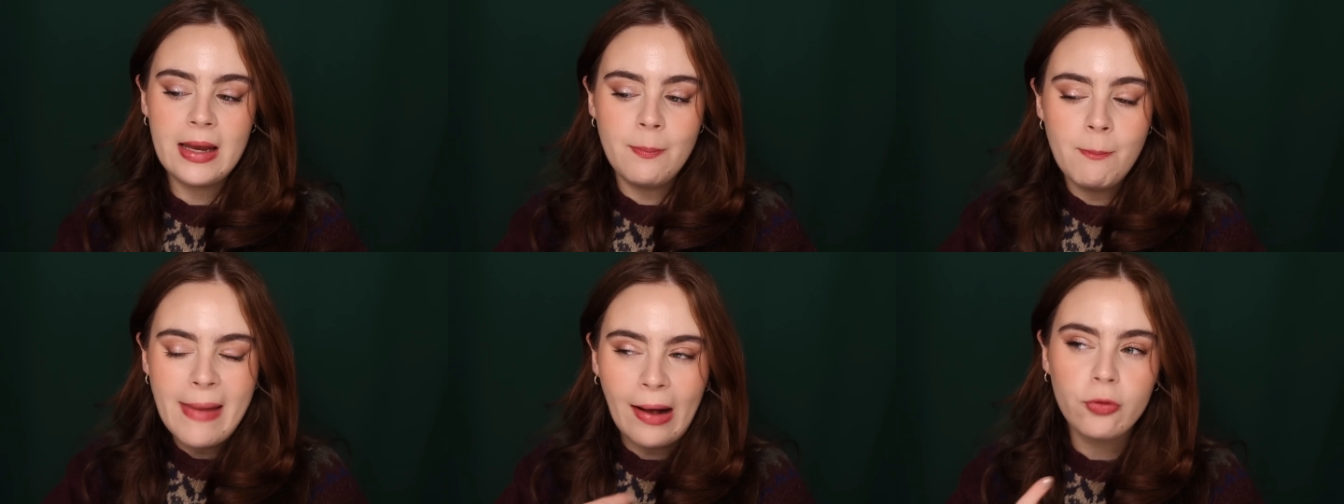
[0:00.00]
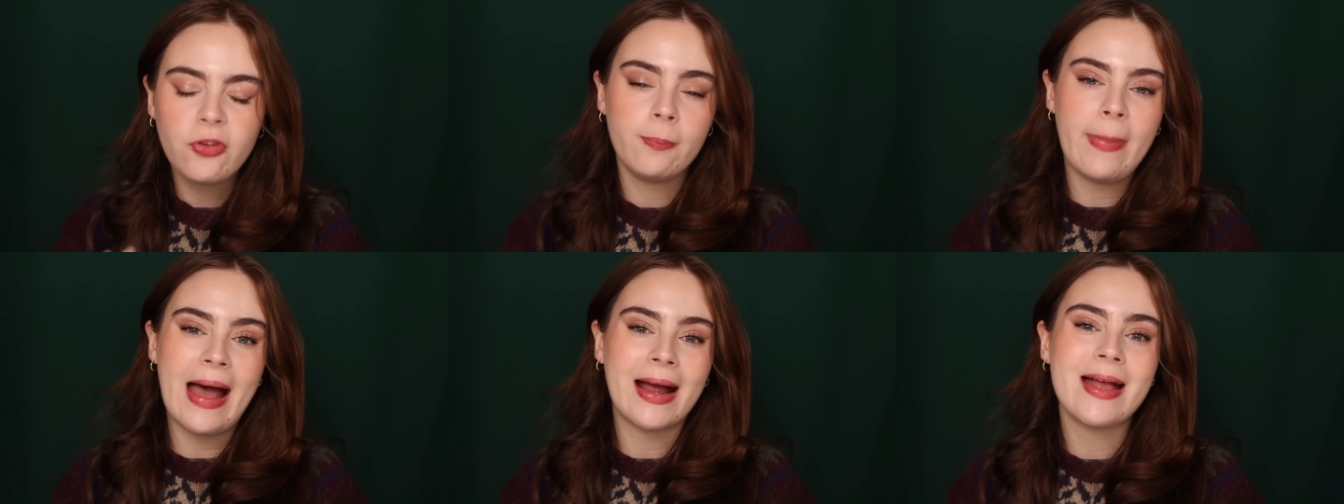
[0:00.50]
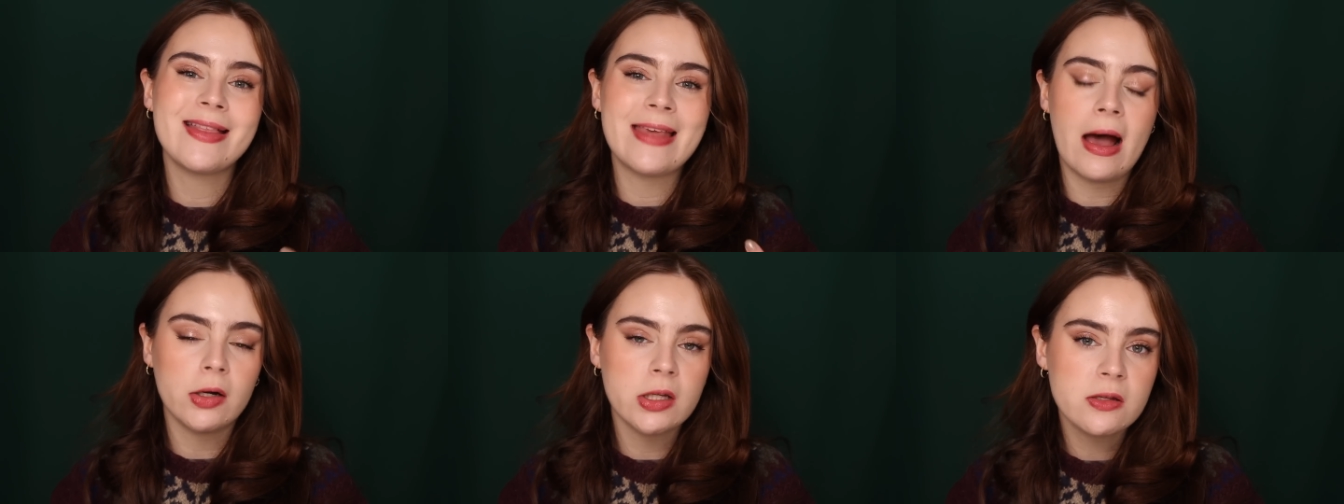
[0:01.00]
It melts back
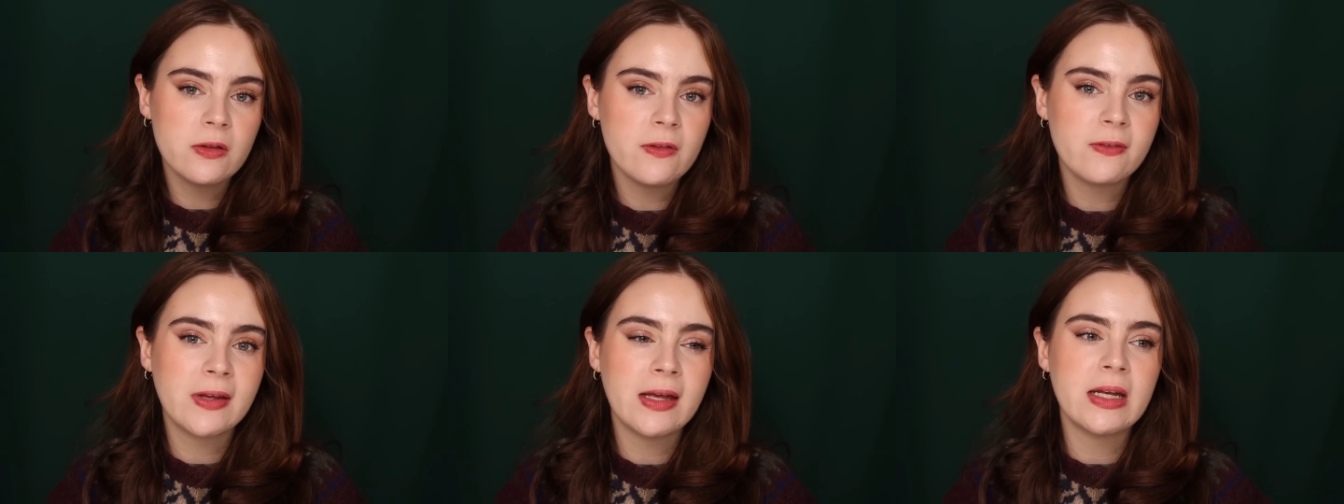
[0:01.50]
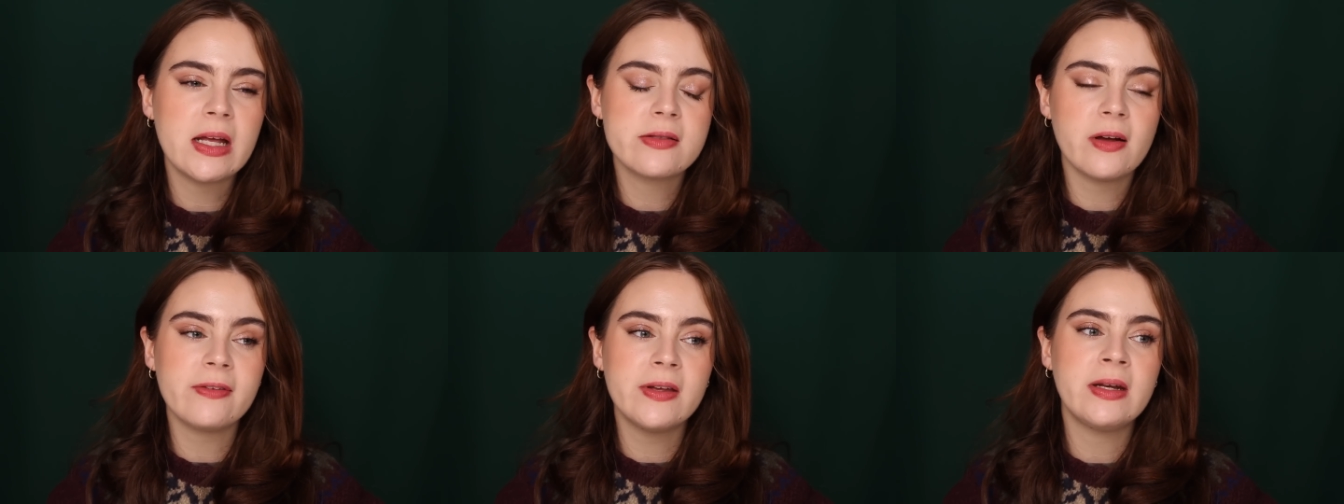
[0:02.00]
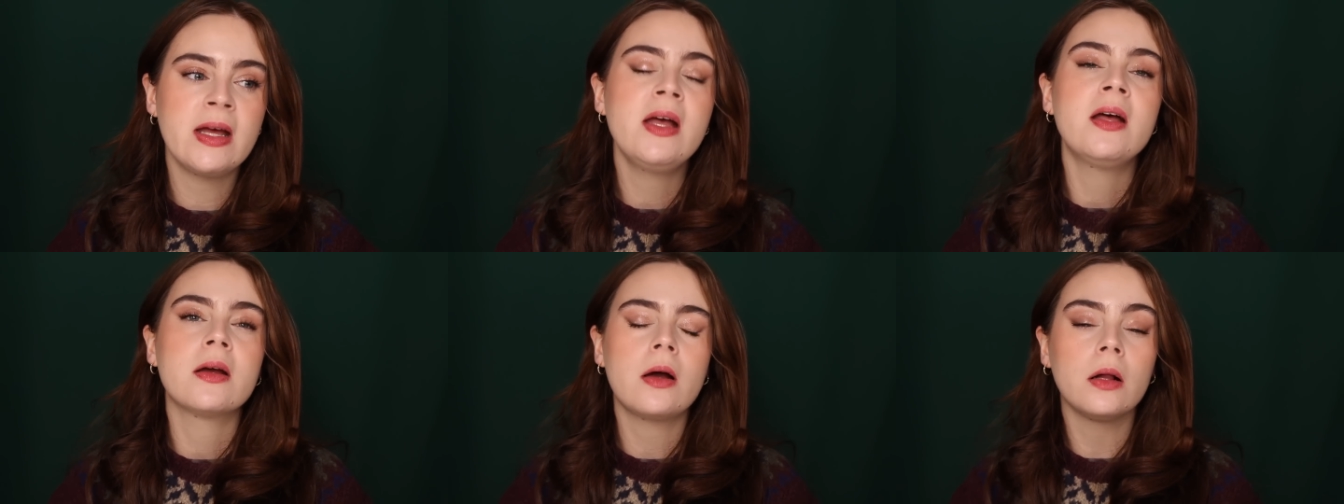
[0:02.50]
down into the skin. It doesn't
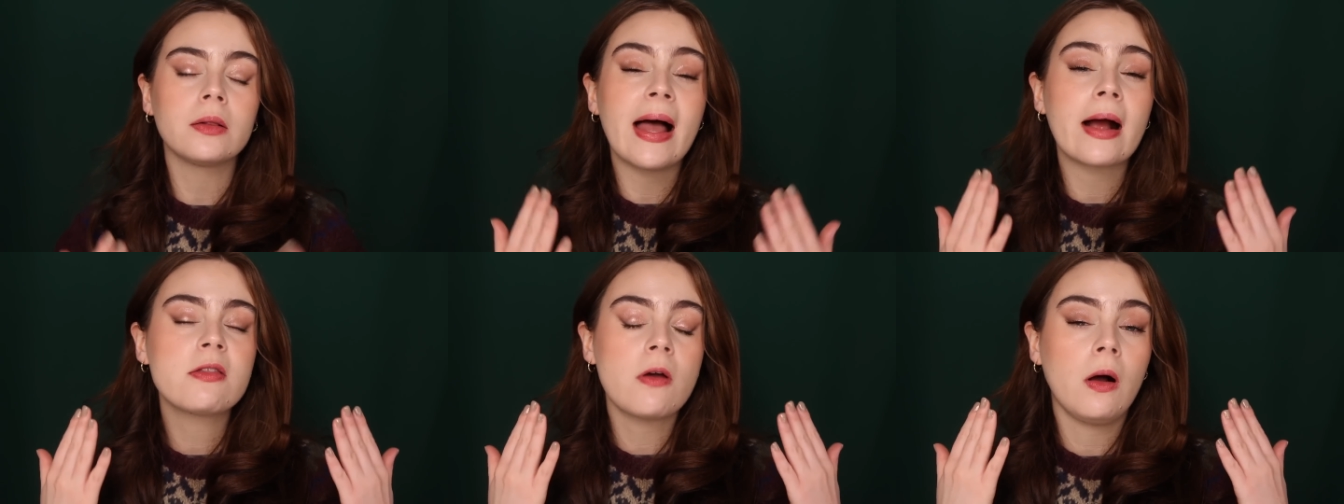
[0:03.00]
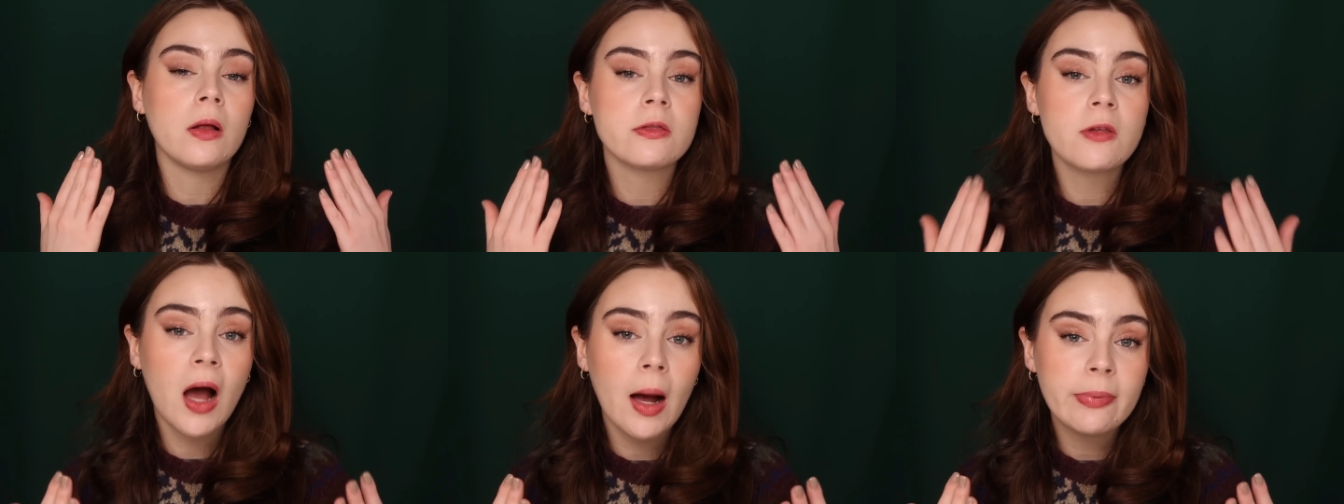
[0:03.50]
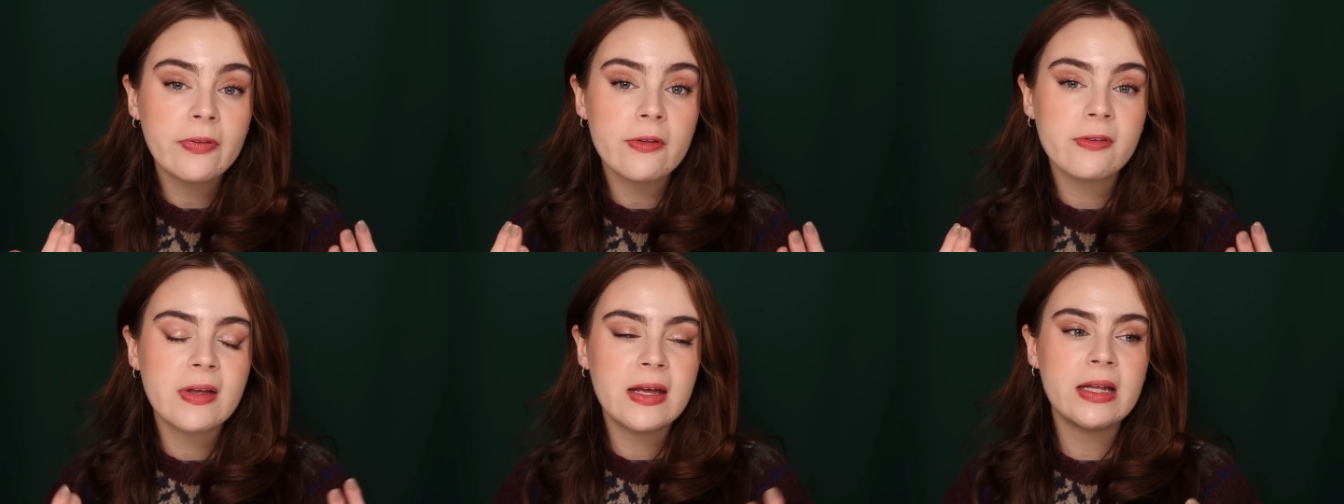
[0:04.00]
collect on top of the
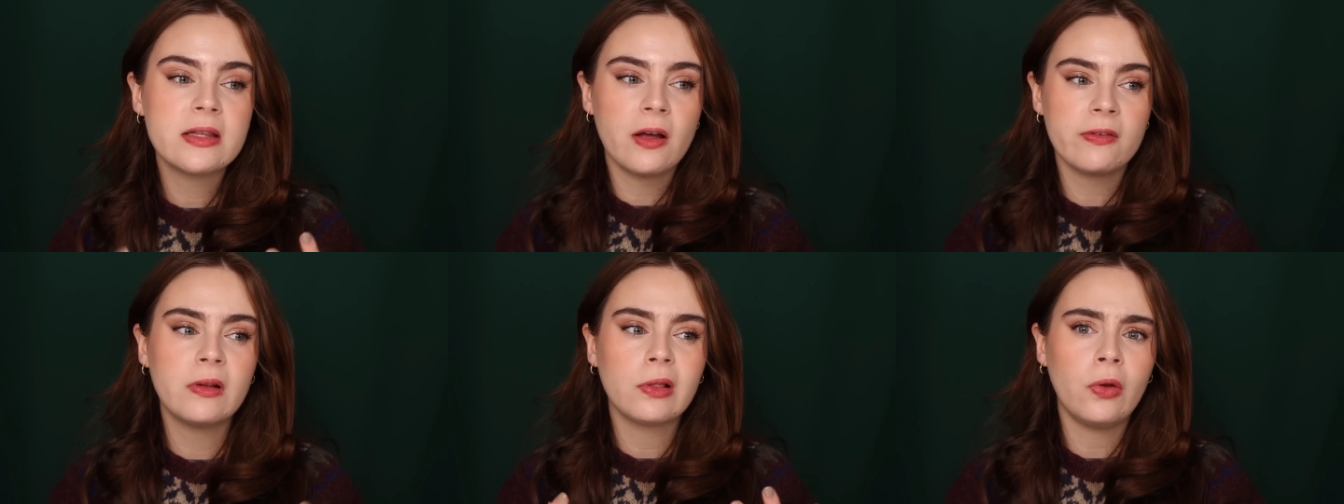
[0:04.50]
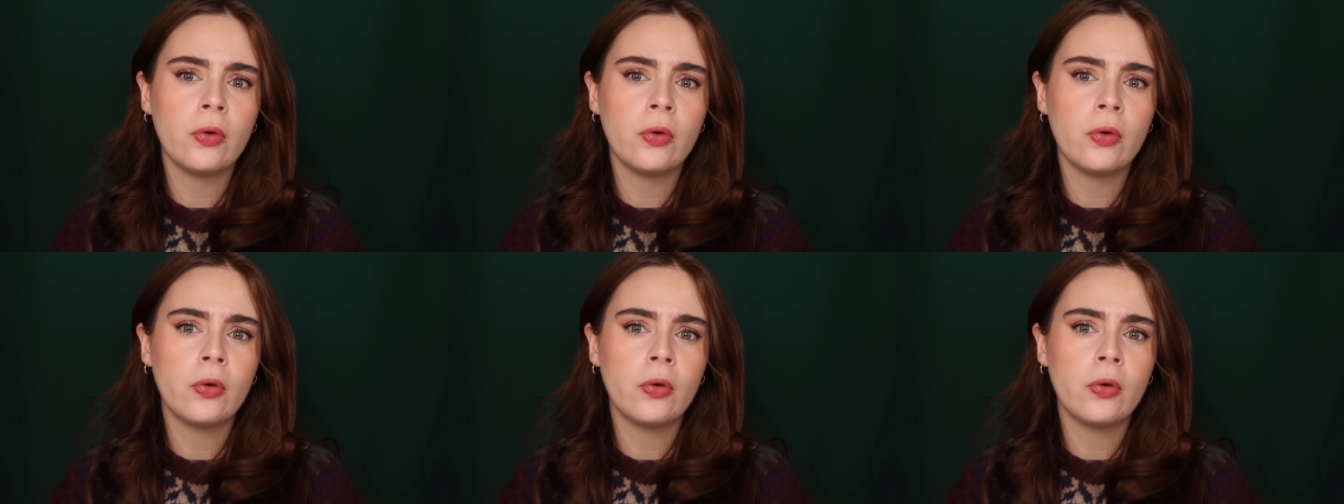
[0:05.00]
skin. It doesn't